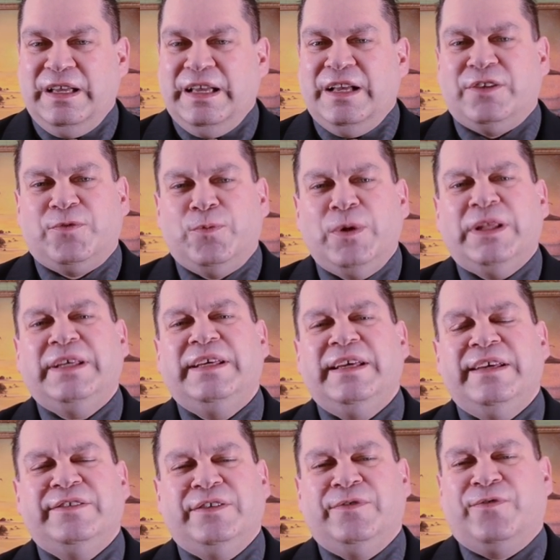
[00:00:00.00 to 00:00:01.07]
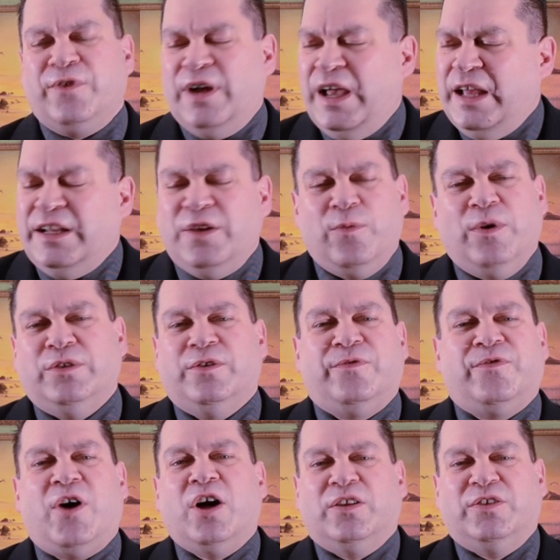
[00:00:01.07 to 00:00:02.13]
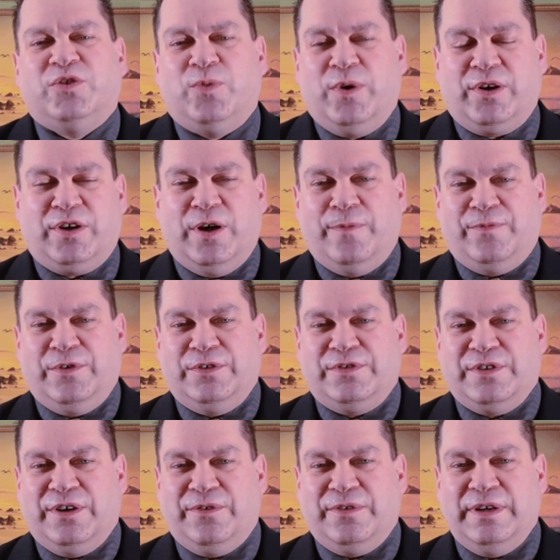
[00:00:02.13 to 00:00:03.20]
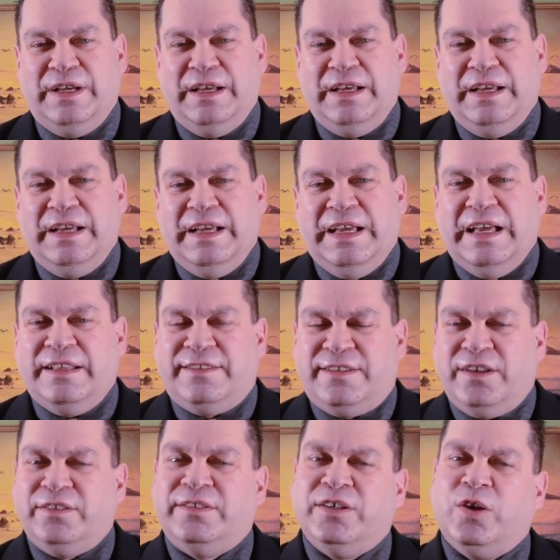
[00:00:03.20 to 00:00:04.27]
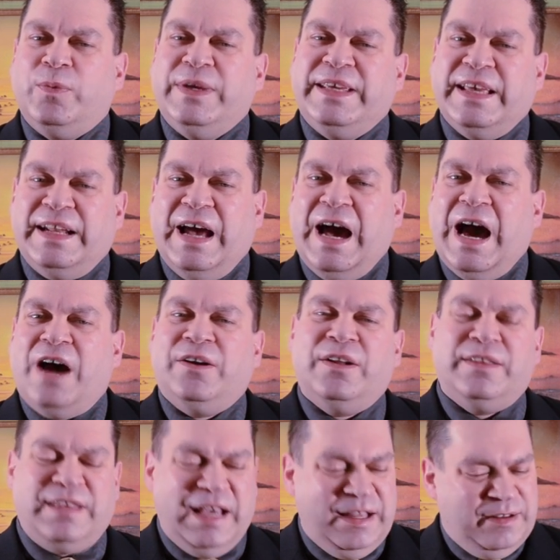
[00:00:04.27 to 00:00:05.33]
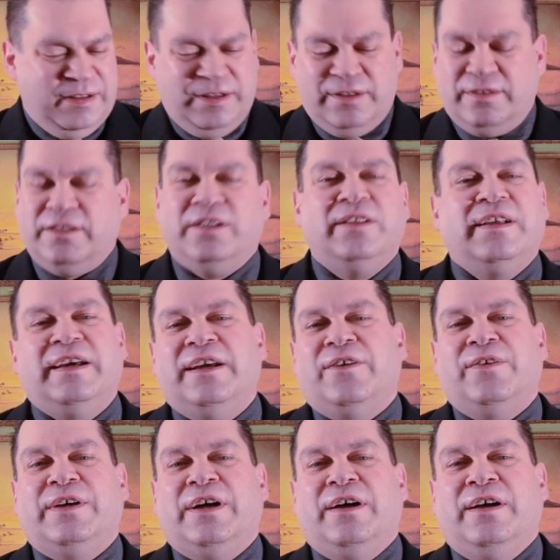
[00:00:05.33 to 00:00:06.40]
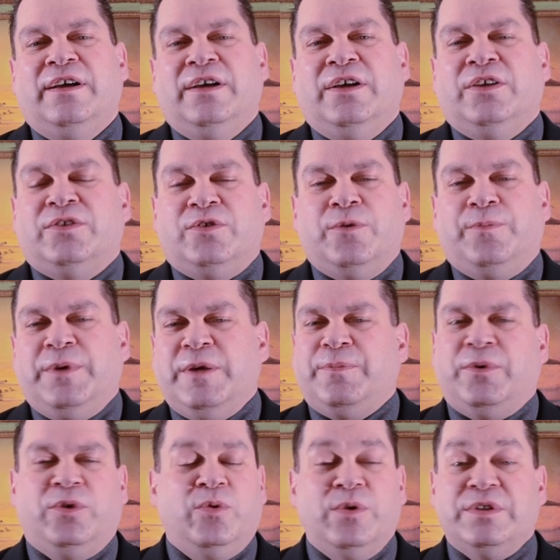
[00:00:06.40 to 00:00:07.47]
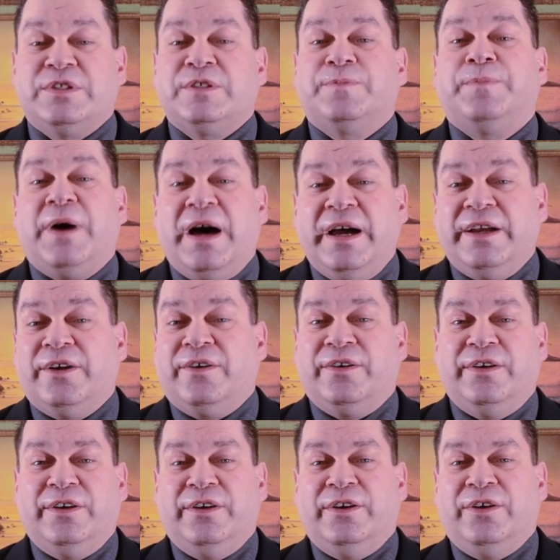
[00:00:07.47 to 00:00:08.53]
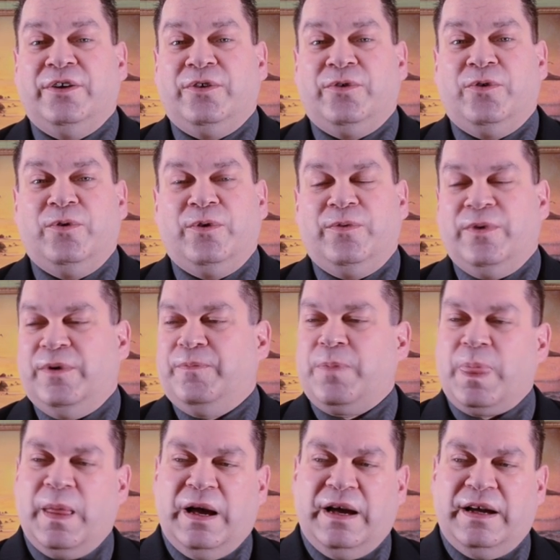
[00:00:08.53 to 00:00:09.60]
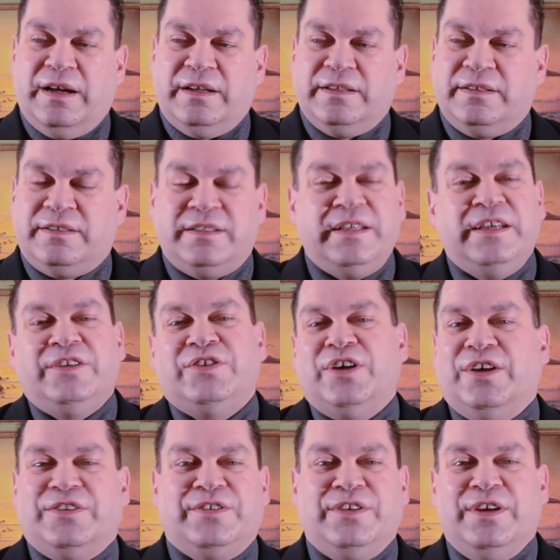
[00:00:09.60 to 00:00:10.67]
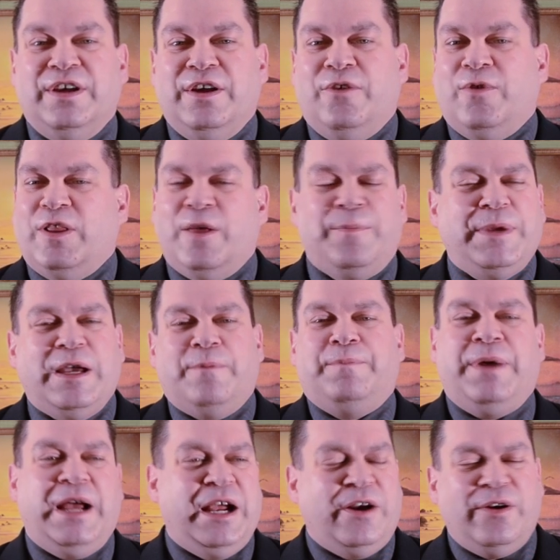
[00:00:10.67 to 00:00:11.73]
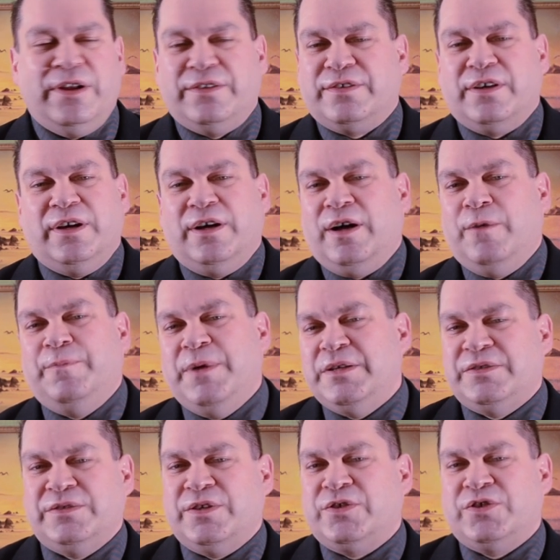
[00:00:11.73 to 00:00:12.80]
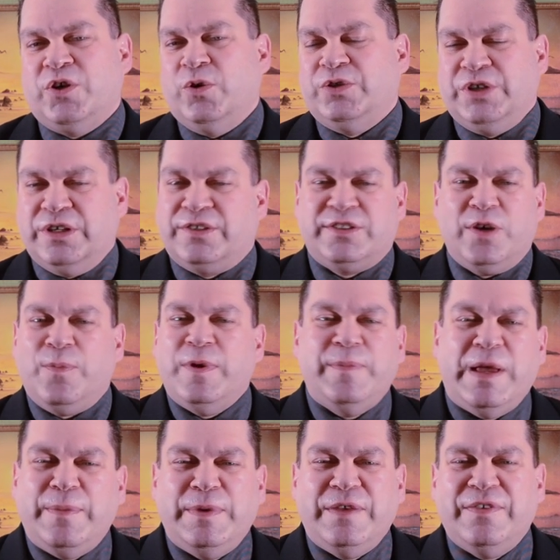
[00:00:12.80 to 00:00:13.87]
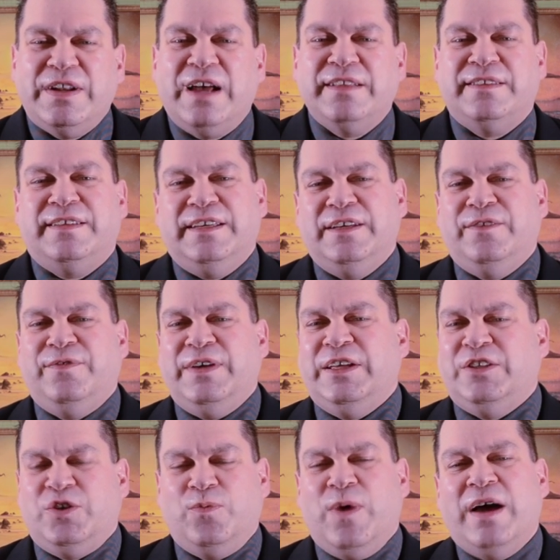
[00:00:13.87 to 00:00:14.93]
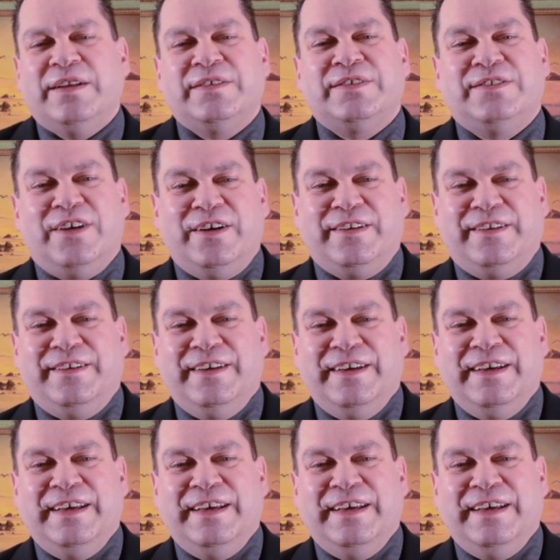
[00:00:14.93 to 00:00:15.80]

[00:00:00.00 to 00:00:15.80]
it's really easy for anyone to fall into a comfort zone until we get out of that little area to people who inspire, who teach us, whether it be a parent, a business associate, someone maybe even on TV. Do you want to study?